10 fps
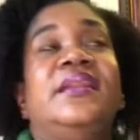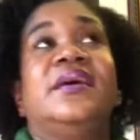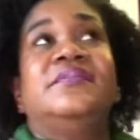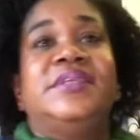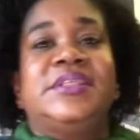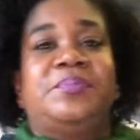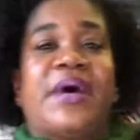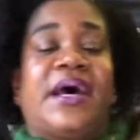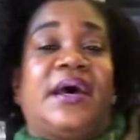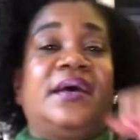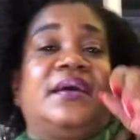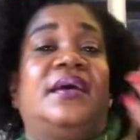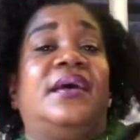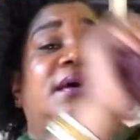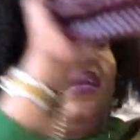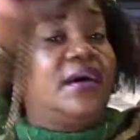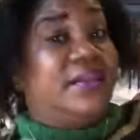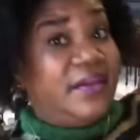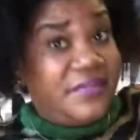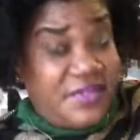love this bag, and I
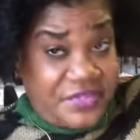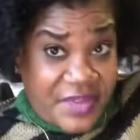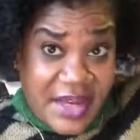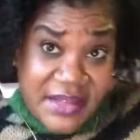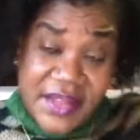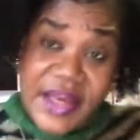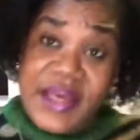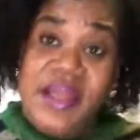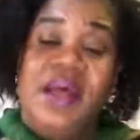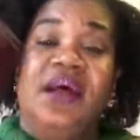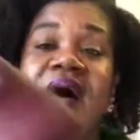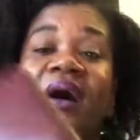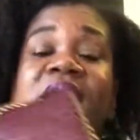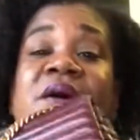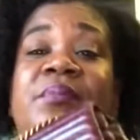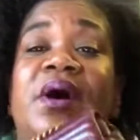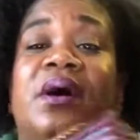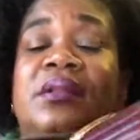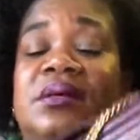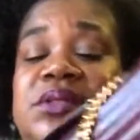love the fact that
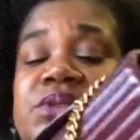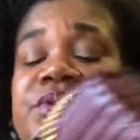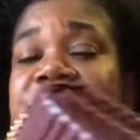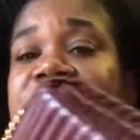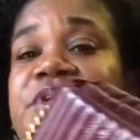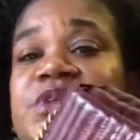on the Tory Burch